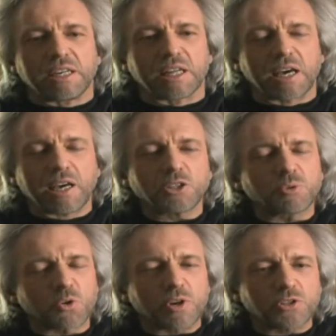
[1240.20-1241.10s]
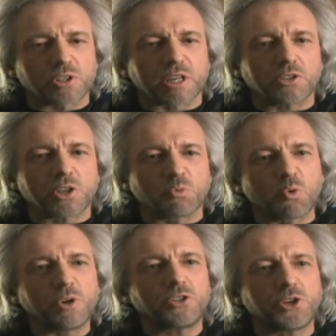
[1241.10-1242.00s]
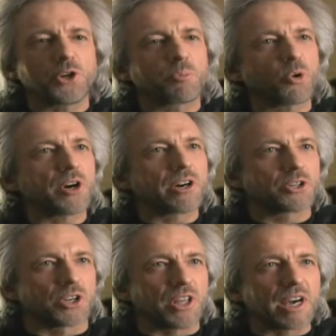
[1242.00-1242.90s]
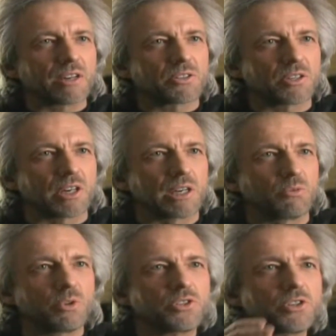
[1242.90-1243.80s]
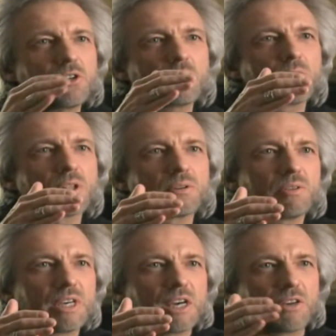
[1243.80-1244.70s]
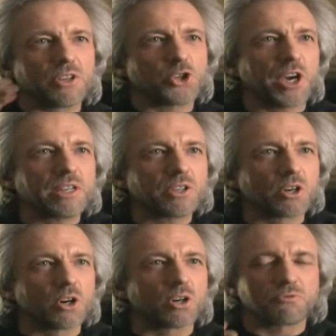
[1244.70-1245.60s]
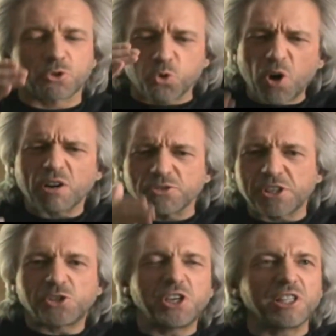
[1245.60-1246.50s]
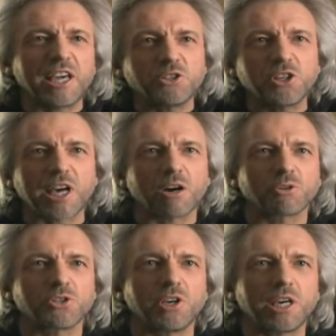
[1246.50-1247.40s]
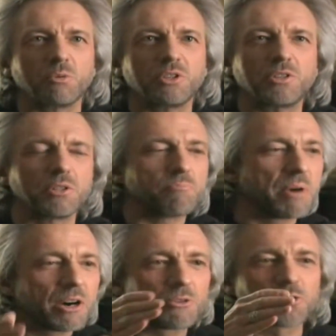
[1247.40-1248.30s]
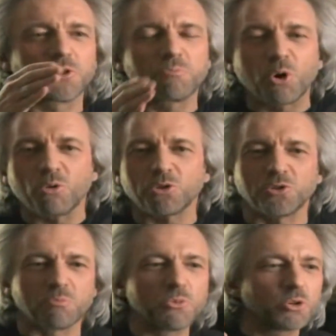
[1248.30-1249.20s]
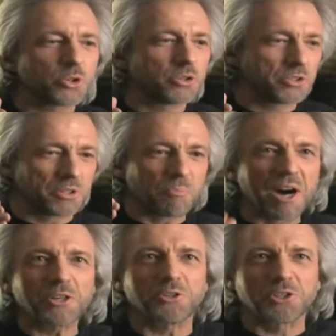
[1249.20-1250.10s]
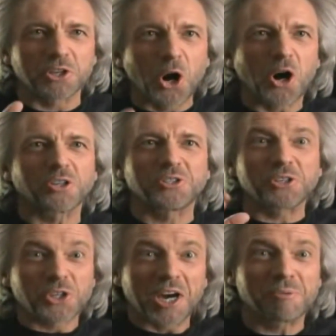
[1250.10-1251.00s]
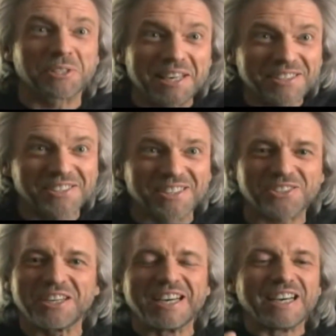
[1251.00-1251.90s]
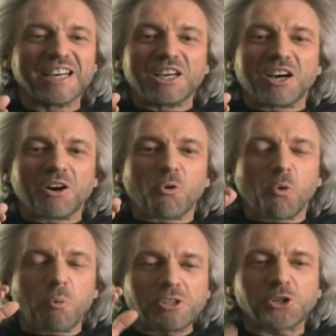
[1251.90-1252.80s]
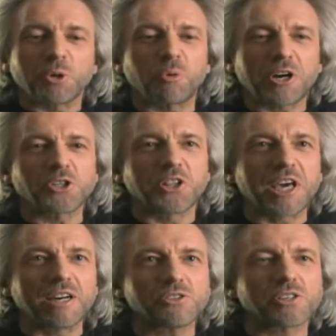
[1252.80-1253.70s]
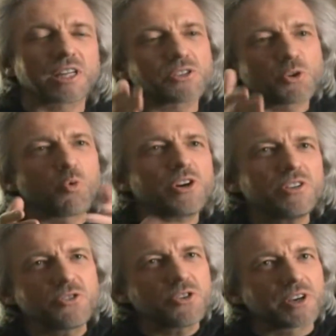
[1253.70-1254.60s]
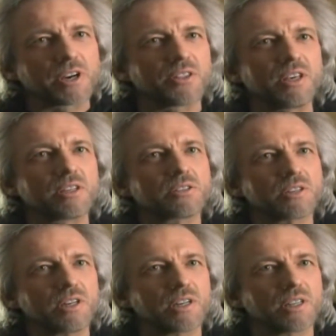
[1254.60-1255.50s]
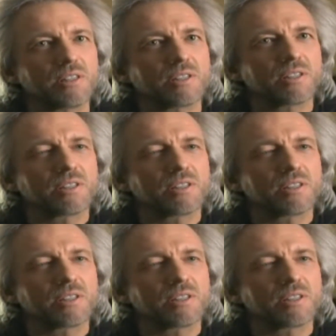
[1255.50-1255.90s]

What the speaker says: And I asked him a question. I said, when we see your prayers on the outside, and we see you in the chanting hall for 12, 16, 18 hours a day, and we see the bells and the bowls and the mudras and the mantras and the gongs and the chimes and the incense, when we see your prayers on the outside, I said, what are you doing on the inside?